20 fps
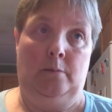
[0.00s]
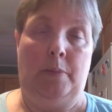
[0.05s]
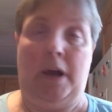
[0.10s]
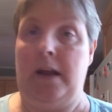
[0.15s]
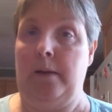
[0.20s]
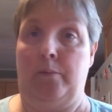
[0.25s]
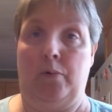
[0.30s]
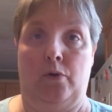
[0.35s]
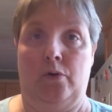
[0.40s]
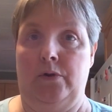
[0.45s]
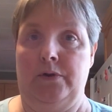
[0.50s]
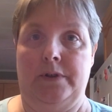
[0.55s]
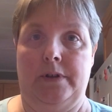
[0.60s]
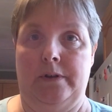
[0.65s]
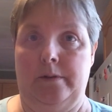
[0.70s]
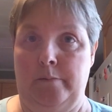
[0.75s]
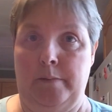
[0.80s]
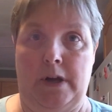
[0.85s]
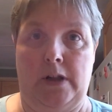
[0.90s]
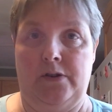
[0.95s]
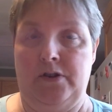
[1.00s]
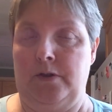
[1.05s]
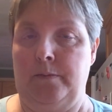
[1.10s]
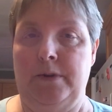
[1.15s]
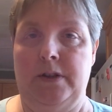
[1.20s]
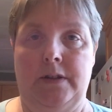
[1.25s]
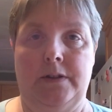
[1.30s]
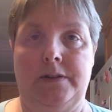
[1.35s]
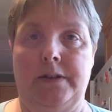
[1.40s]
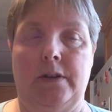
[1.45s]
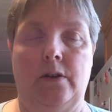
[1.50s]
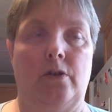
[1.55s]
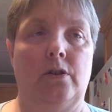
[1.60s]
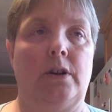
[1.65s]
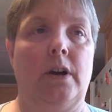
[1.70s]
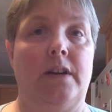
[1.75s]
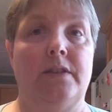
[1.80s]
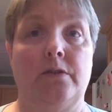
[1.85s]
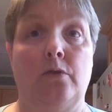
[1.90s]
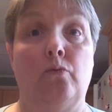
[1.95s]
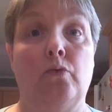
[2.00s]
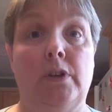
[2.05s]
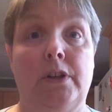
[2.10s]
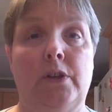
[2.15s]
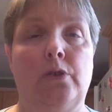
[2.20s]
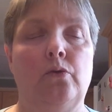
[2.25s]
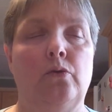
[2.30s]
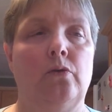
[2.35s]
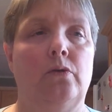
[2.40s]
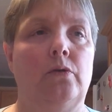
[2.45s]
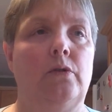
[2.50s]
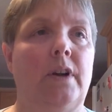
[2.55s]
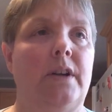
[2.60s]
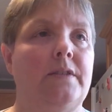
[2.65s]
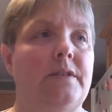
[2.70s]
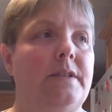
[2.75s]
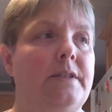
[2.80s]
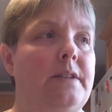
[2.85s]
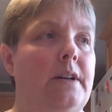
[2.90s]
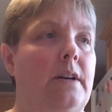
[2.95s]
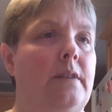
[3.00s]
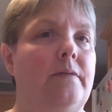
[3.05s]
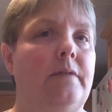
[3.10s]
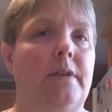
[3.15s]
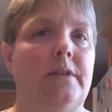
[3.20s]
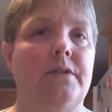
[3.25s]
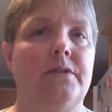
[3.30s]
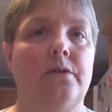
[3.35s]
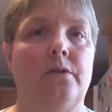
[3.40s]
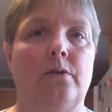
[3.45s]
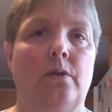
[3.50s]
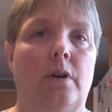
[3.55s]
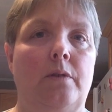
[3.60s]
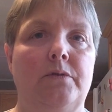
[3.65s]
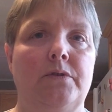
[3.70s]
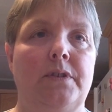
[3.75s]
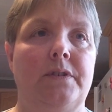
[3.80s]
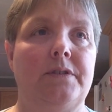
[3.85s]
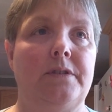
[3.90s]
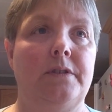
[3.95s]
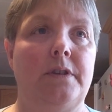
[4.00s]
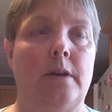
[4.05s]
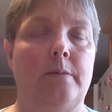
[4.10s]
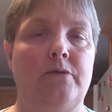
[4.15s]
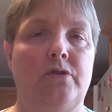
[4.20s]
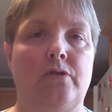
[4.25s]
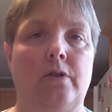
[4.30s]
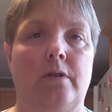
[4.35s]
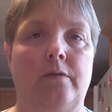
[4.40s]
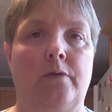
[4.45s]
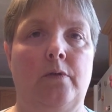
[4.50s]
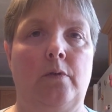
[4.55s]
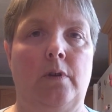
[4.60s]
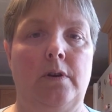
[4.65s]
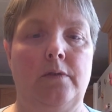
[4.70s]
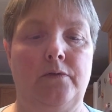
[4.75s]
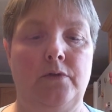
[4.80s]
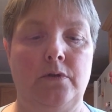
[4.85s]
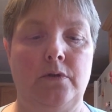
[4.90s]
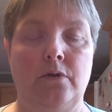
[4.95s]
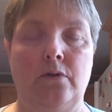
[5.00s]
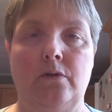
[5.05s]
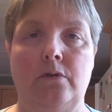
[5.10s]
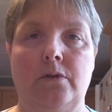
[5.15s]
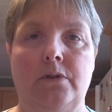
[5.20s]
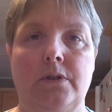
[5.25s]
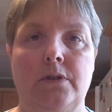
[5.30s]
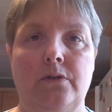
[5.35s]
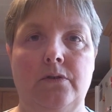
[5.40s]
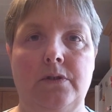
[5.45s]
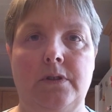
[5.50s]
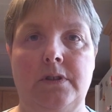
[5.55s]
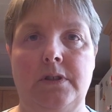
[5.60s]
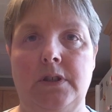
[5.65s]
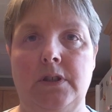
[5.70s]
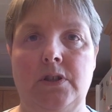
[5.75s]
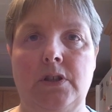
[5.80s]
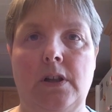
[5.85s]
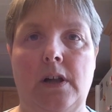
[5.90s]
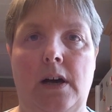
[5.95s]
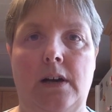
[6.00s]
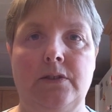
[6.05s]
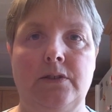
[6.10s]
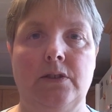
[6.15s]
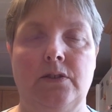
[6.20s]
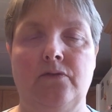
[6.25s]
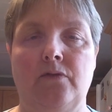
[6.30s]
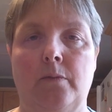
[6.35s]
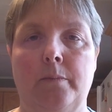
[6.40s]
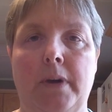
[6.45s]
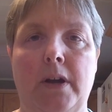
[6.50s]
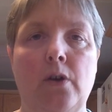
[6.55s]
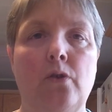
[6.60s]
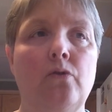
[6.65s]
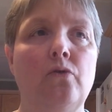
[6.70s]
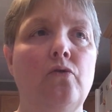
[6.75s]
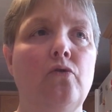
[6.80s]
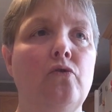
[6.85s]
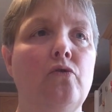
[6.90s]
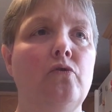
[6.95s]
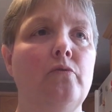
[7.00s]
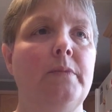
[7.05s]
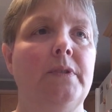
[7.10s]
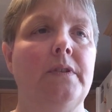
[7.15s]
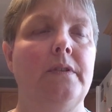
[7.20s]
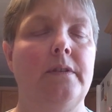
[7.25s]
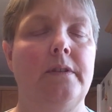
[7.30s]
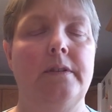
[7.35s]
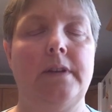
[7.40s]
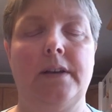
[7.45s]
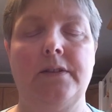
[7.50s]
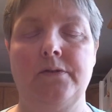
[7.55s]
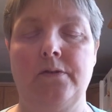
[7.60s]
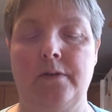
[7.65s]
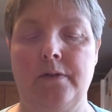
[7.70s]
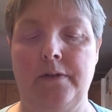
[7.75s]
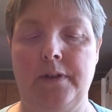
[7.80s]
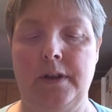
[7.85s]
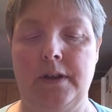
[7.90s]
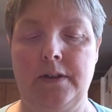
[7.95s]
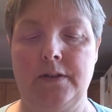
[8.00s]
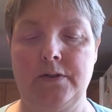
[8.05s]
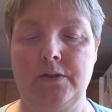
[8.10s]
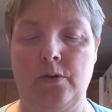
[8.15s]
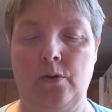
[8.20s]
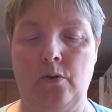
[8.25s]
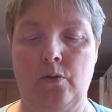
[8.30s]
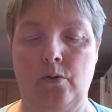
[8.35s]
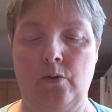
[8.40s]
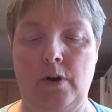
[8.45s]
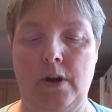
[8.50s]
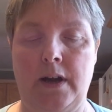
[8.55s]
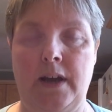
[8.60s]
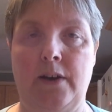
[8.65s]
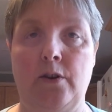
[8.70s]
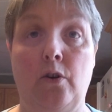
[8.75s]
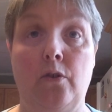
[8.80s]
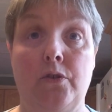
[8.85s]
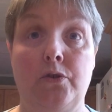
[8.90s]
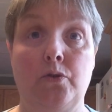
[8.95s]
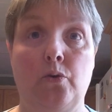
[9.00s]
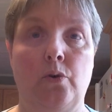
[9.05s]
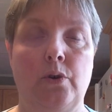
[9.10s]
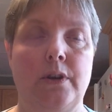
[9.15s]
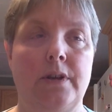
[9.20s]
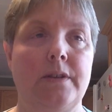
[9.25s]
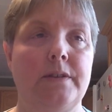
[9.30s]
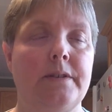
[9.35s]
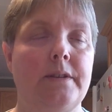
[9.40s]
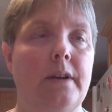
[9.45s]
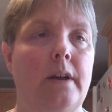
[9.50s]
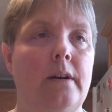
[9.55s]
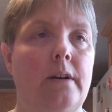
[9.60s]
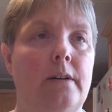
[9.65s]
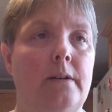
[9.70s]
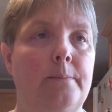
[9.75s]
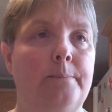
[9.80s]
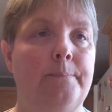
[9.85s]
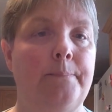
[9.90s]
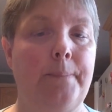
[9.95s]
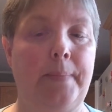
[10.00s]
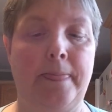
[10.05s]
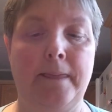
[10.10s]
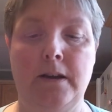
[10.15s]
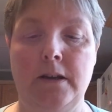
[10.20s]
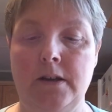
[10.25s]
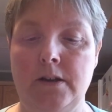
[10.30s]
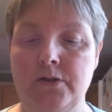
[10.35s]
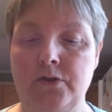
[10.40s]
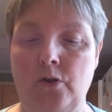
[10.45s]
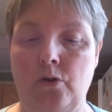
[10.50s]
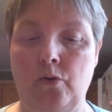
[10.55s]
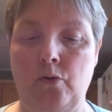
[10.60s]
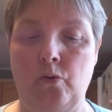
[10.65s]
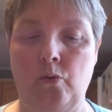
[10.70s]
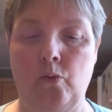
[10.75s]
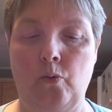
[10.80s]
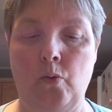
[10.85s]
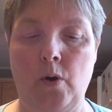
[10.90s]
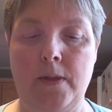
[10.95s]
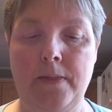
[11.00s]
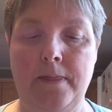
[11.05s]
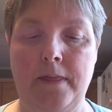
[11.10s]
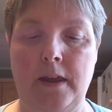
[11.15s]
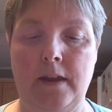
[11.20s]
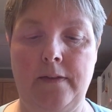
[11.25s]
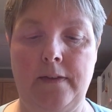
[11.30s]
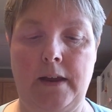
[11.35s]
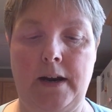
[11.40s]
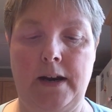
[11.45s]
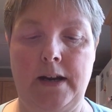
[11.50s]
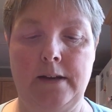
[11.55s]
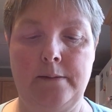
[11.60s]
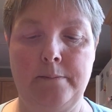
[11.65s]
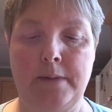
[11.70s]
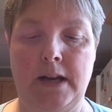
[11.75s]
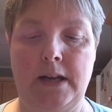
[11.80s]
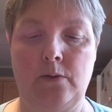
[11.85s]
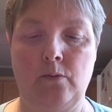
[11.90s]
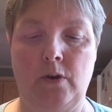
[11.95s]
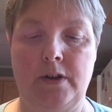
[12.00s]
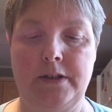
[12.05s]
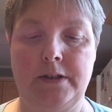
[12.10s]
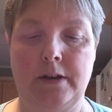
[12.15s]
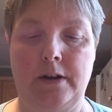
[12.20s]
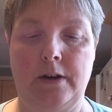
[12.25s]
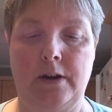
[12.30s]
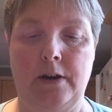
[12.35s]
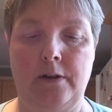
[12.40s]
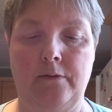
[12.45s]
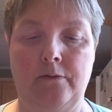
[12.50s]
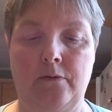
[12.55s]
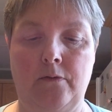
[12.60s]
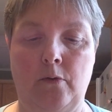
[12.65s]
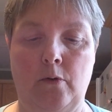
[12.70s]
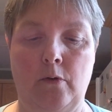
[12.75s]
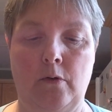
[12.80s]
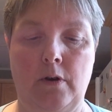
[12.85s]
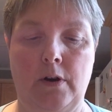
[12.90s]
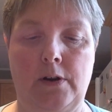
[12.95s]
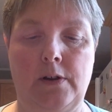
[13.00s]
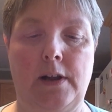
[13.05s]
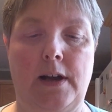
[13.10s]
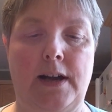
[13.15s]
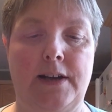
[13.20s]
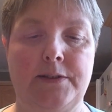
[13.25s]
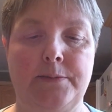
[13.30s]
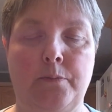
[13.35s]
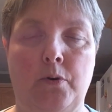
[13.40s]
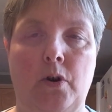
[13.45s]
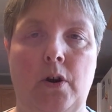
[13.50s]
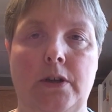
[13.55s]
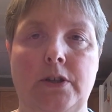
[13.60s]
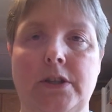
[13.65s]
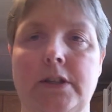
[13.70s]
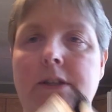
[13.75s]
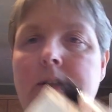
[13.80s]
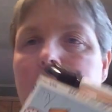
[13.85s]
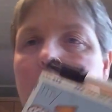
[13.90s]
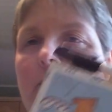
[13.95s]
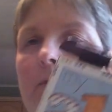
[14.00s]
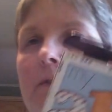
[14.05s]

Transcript: papers and embellishments and all kinds of really cool, crazy stuff. And so I was a demonstrator for quite a few years and used to teach classes from my home and that sort of thing. So I had all the toys. So one thing that I had made one time for a class project